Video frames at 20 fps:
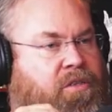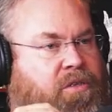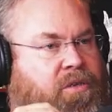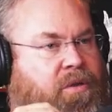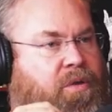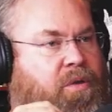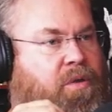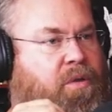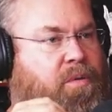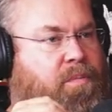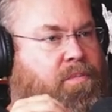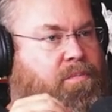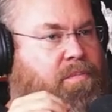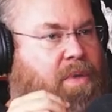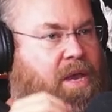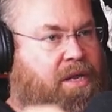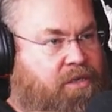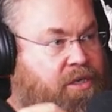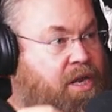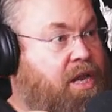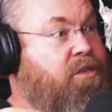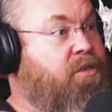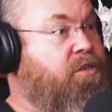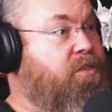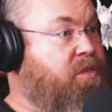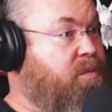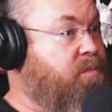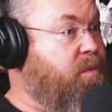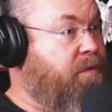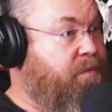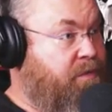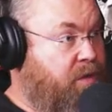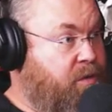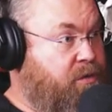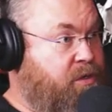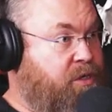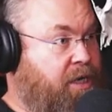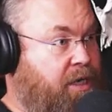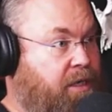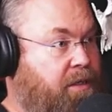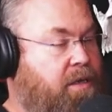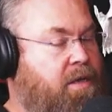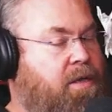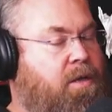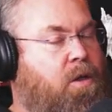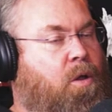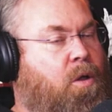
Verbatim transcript: to make changes to my future. Mm.